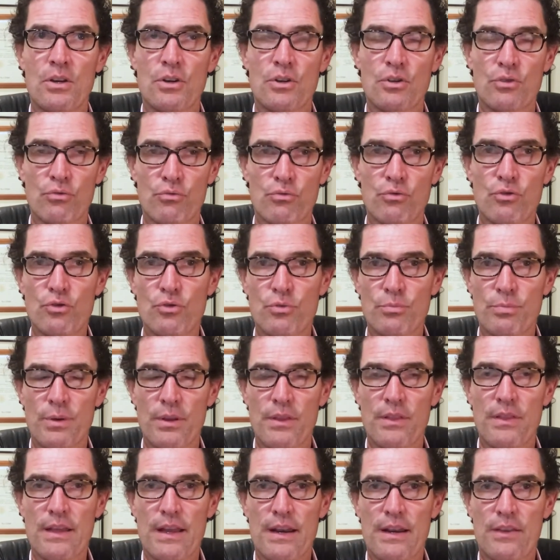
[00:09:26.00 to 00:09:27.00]
group
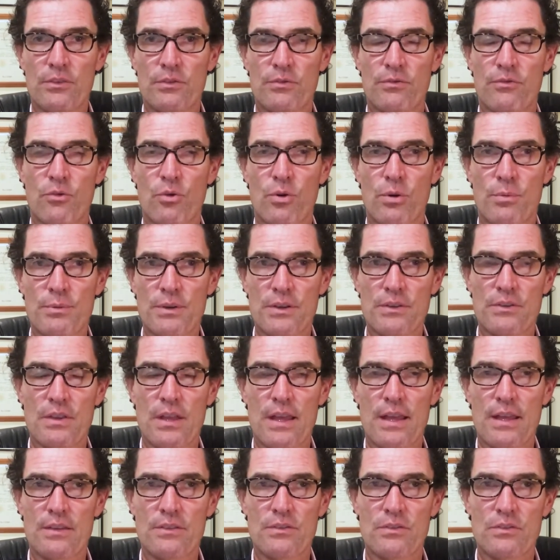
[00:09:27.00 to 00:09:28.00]
that has formed
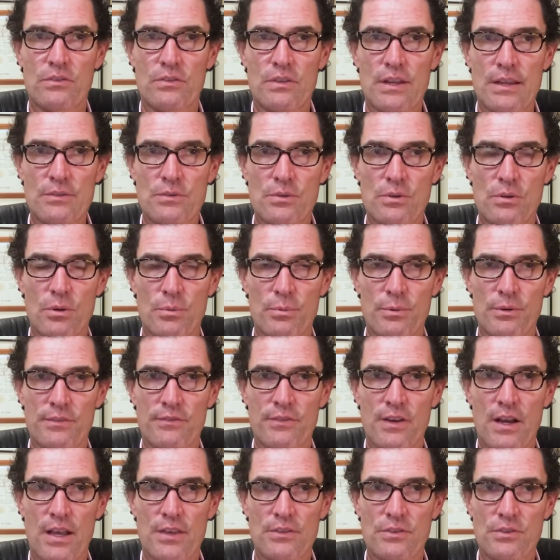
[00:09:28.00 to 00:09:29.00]
at State Street Global
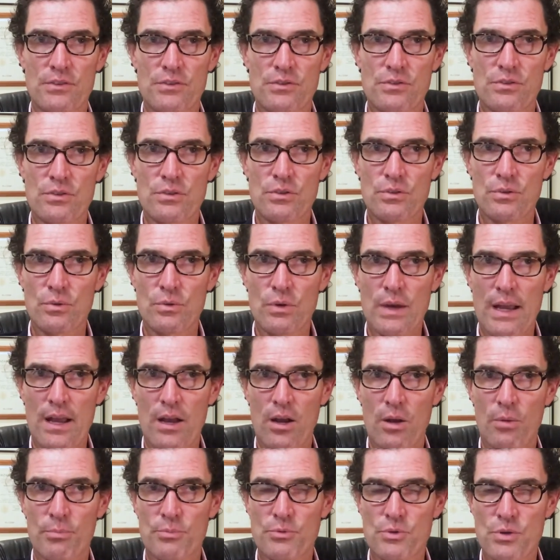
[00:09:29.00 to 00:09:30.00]
Advisors to
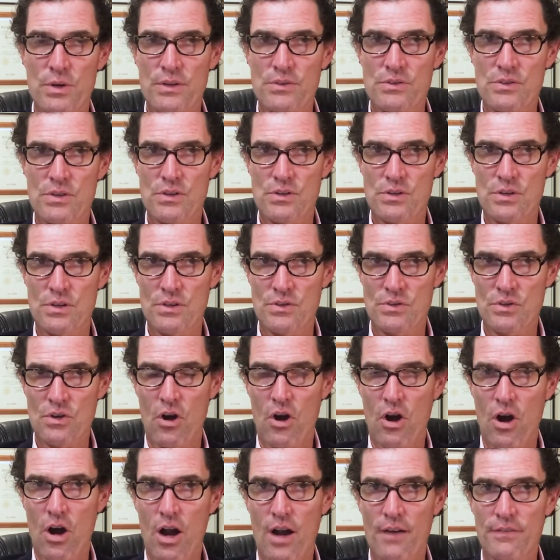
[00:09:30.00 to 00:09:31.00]
help transition us
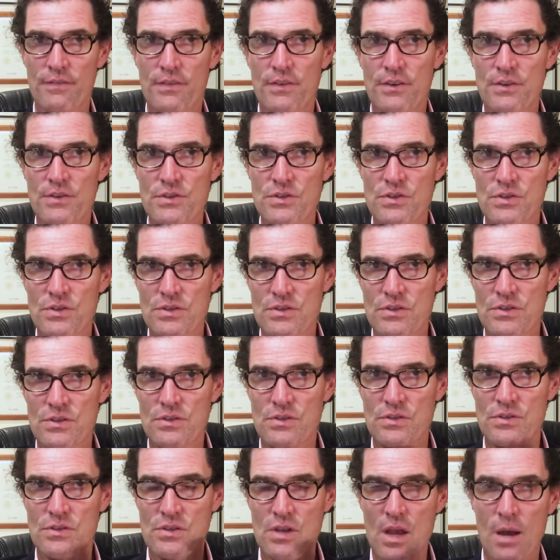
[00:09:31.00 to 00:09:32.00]
off, there's
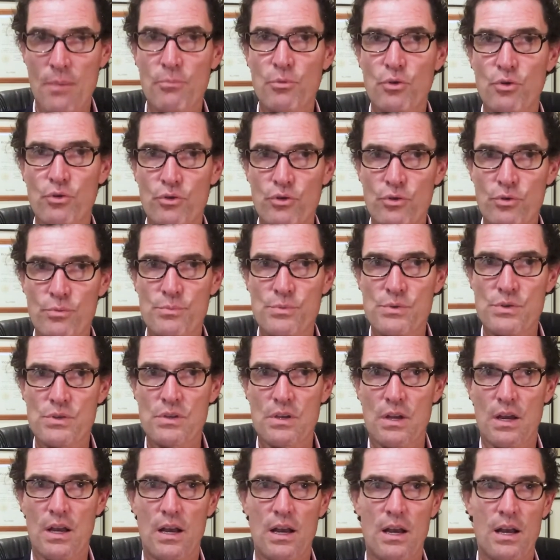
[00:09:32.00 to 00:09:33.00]

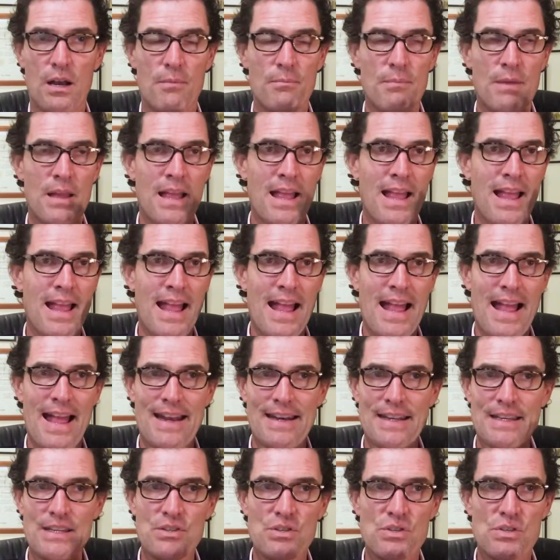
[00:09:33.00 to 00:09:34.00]
subgroups,
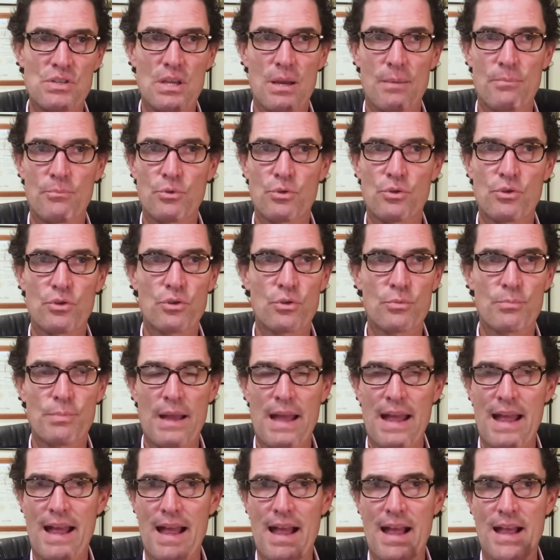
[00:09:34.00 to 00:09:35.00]
and each subgroup
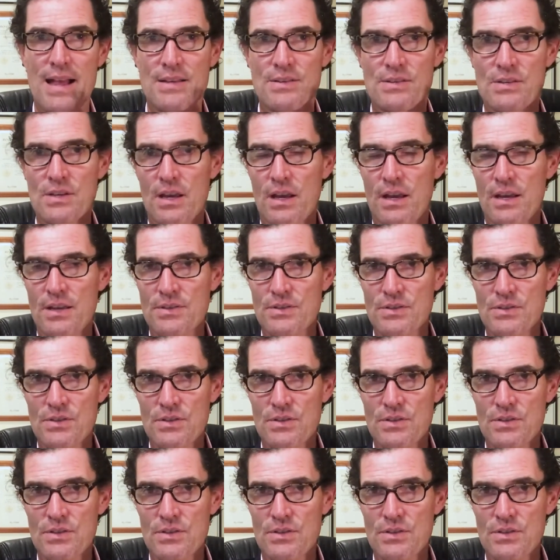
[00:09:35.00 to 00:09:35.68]
has a